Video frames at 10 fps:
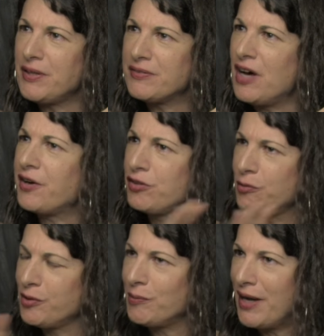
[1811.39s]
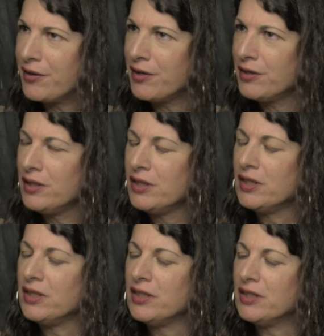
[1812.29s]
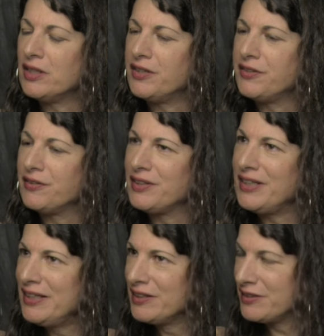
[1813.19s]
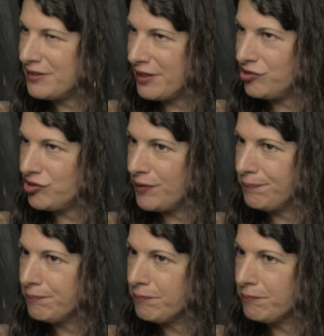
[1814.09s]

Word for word: not a criminal matter. Under legalization,